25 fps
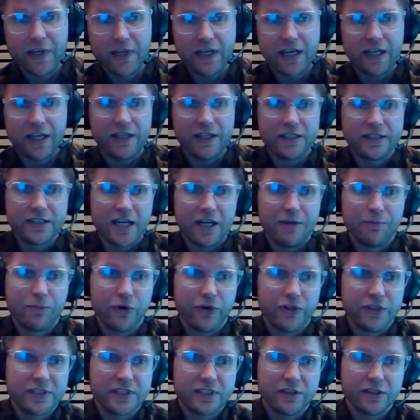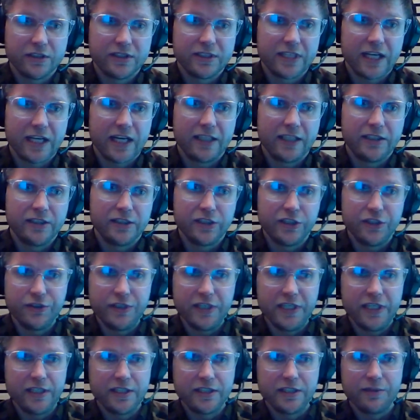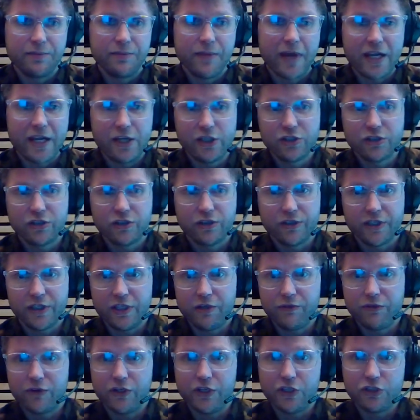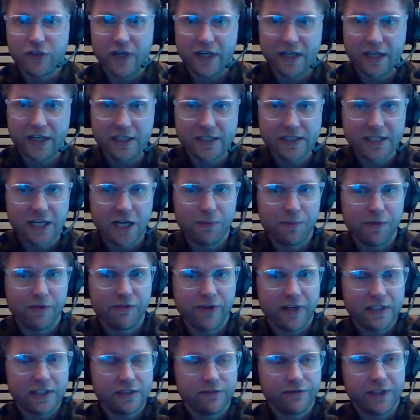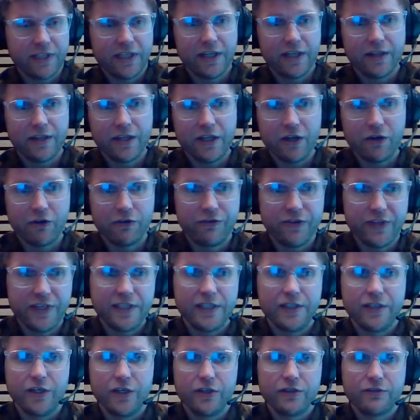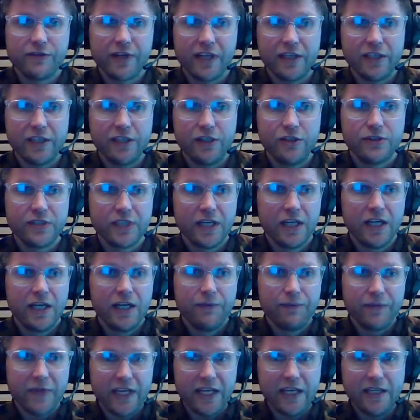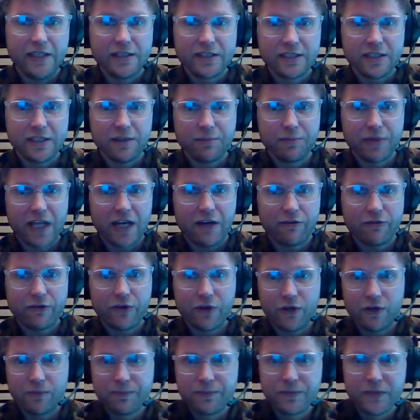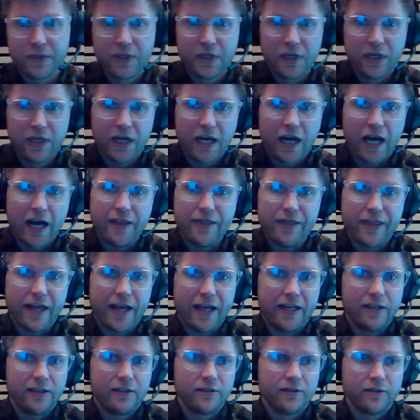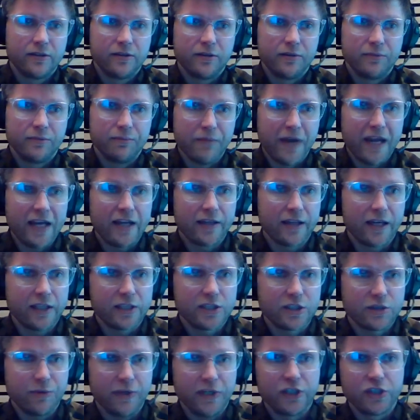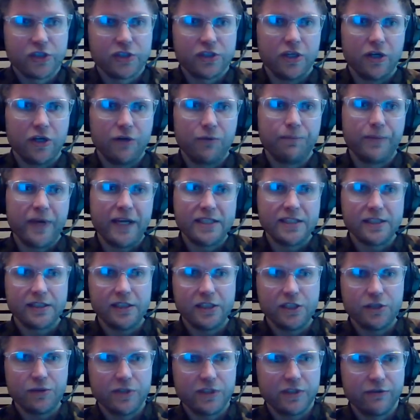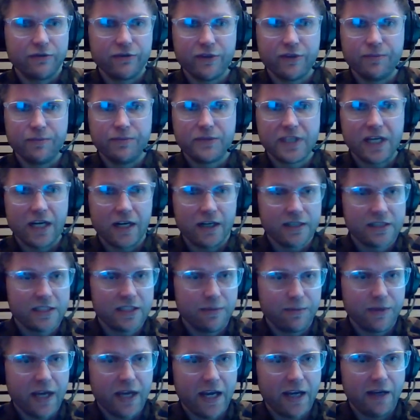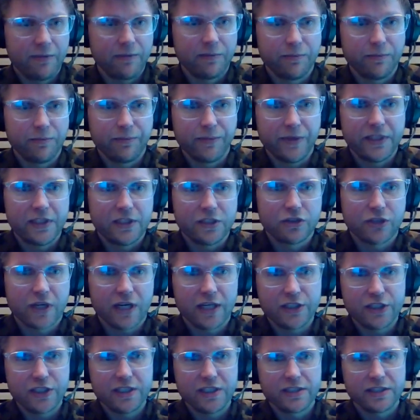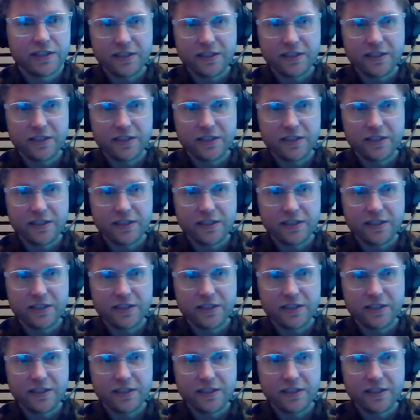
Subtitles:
again, the same points still stand. You need to make sure that you've got your tracking set up effectively, that you're feeding those values into the platform, and then make that switch. So basically switching from target CPA bidding strategies to